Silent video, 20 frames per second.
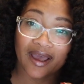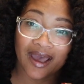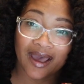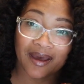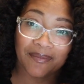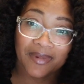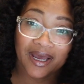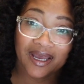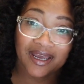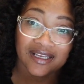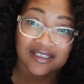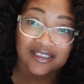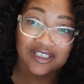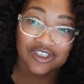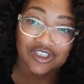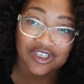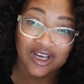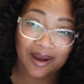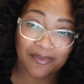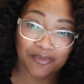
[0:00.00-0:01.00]
at my
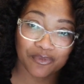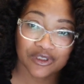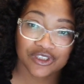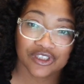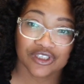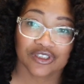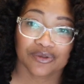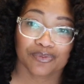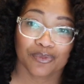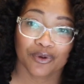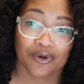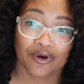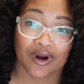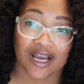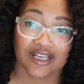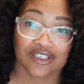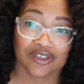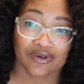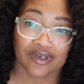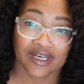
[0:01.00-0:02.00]
Etsy shop, which is
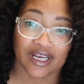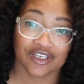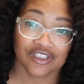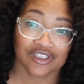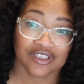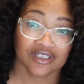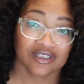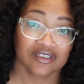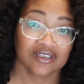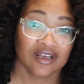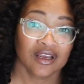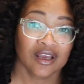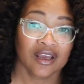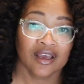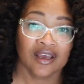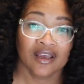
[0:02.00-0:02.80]
ProcrasCreation.